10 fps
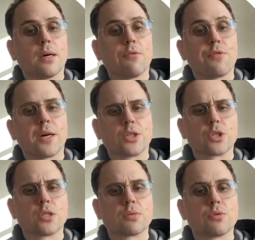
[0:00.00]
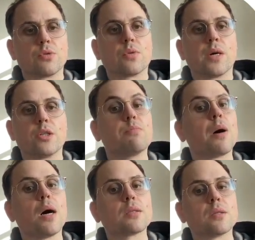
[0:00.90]
functions which require to
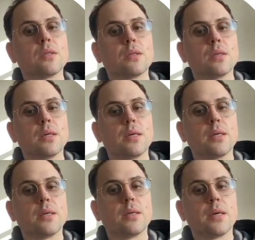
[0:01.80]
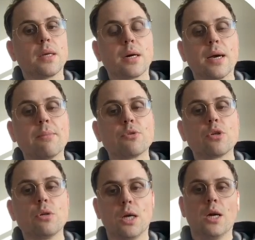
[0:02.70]
pass in IAM
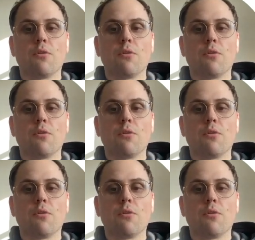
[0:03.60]
role.